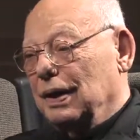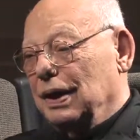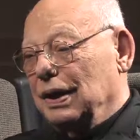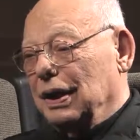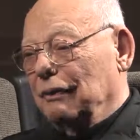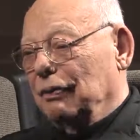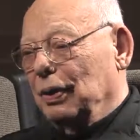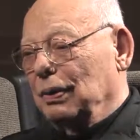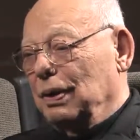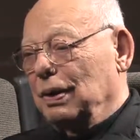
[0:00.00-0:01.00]
and I
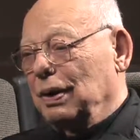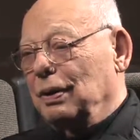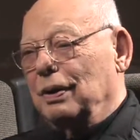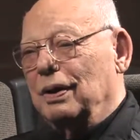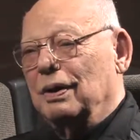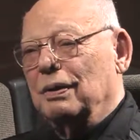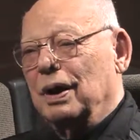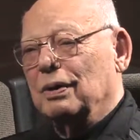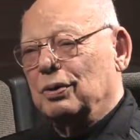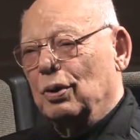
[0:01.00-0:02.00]
flew
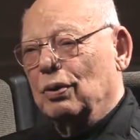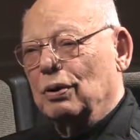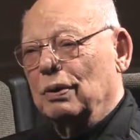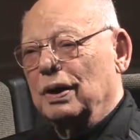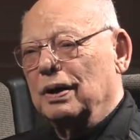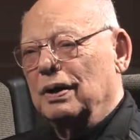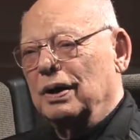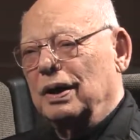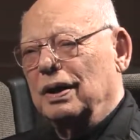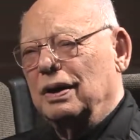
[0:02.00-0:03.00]
our tour,
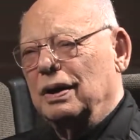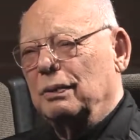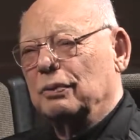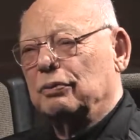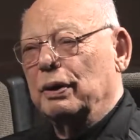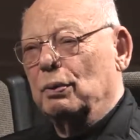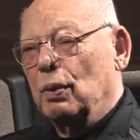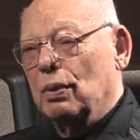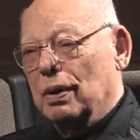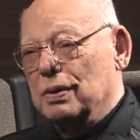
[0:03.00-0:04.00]
and there were 3
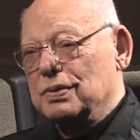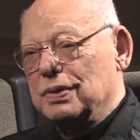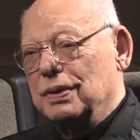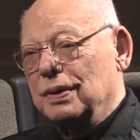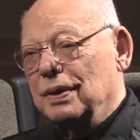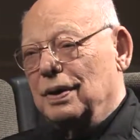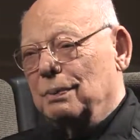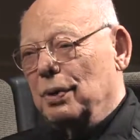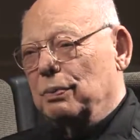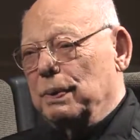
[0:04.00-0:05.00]
wars.
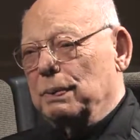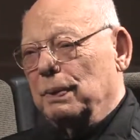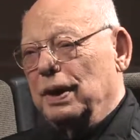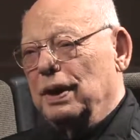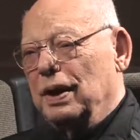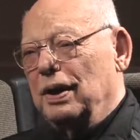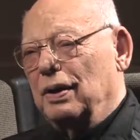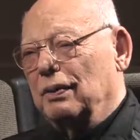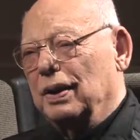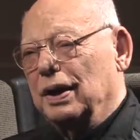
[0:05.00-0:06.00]
Most people didn't
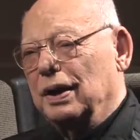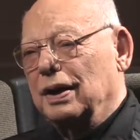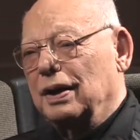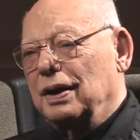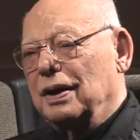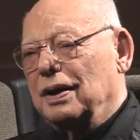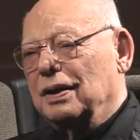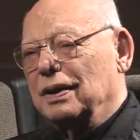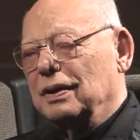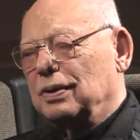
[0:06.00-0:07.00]
know that.
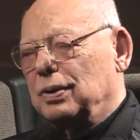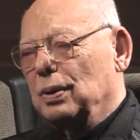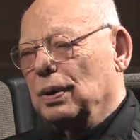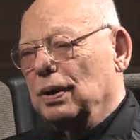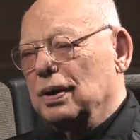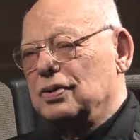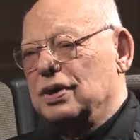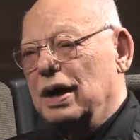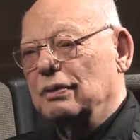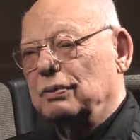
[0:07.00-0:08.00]
The tour in the
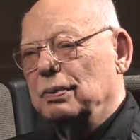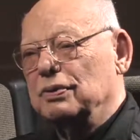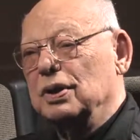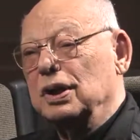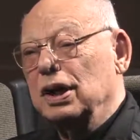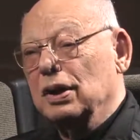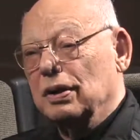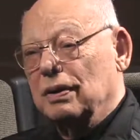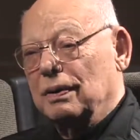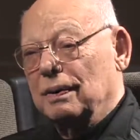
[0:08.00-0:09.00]
South was a
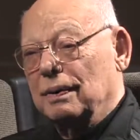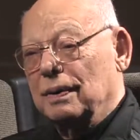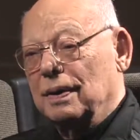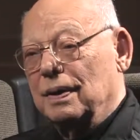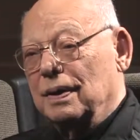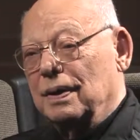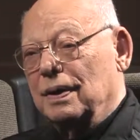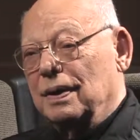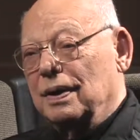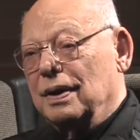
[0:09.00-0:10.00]
year.
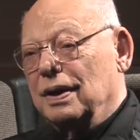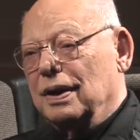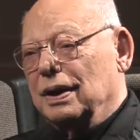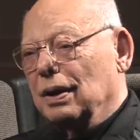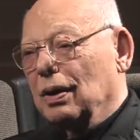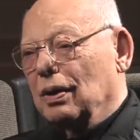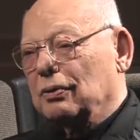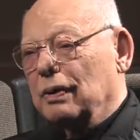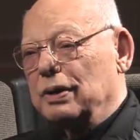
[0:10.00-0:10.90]
Their loss